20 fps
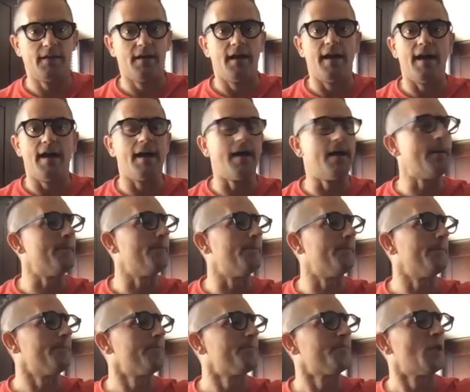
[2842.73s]

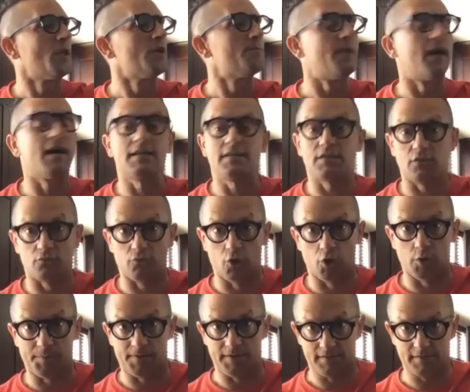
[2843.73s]
Paso
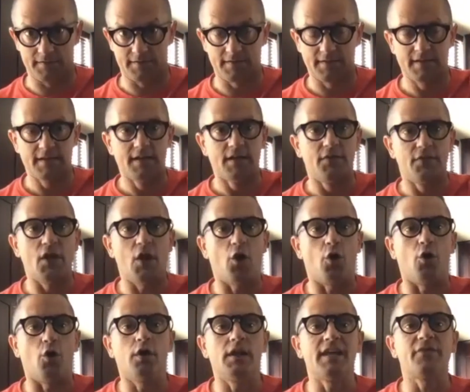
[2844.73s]
Robles, they
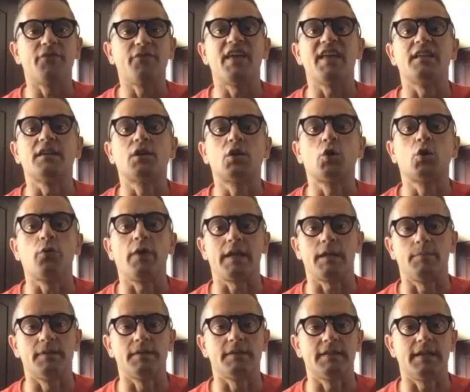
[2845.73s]
all have their
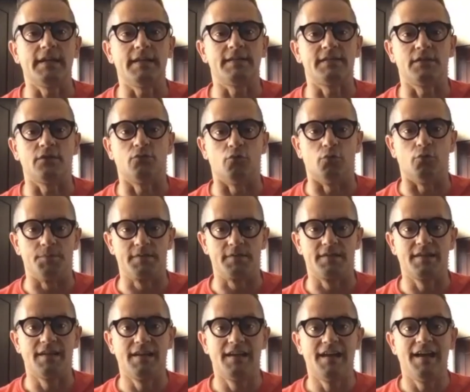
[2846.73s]
incredible tasting rooms.
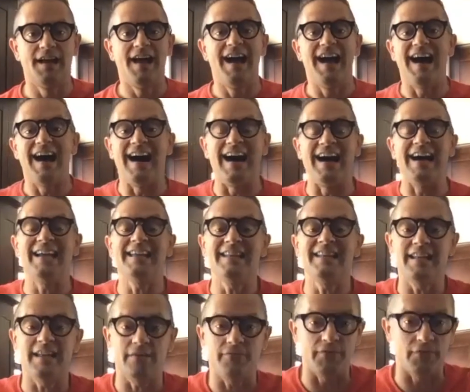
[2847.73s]
I
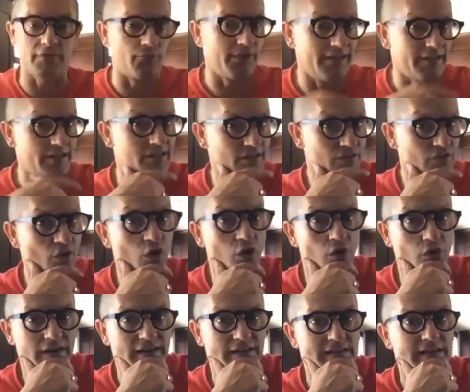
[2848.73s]
never really saw
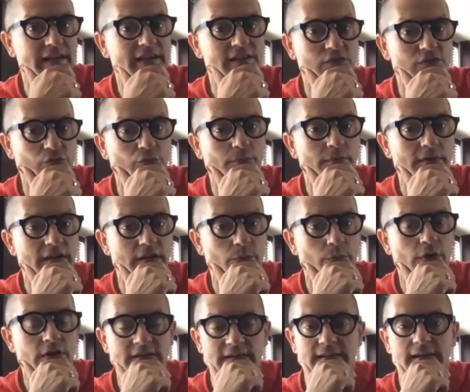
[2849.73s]
a tasting room in a
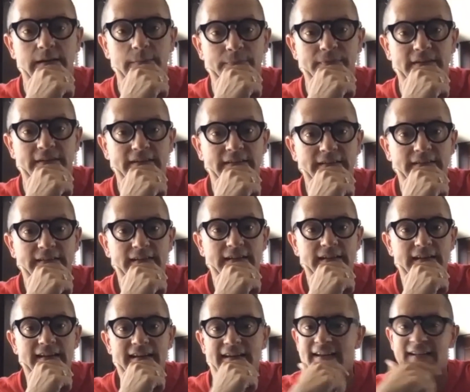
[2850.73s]
water company.
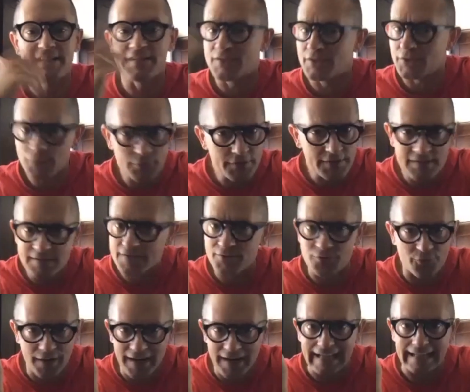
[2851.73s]
It's so
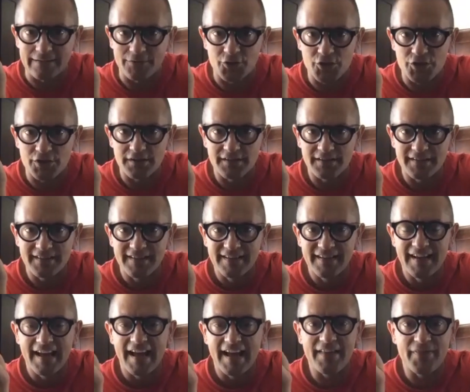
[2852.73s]
strange.
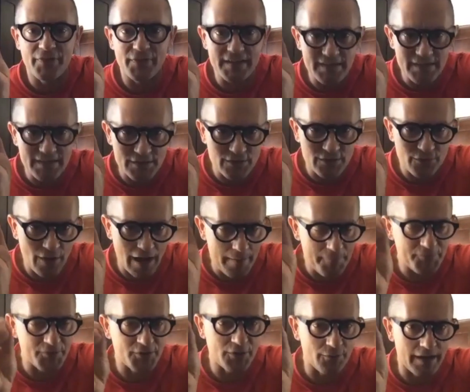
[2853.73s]
And you're
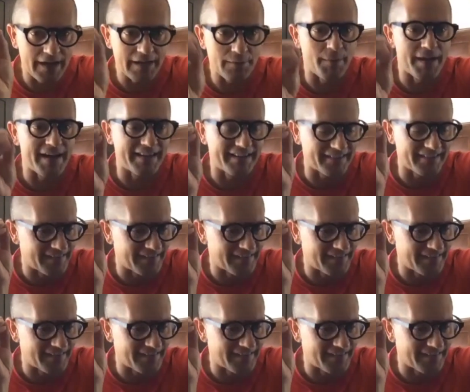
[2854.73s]
absolutely right, Michael.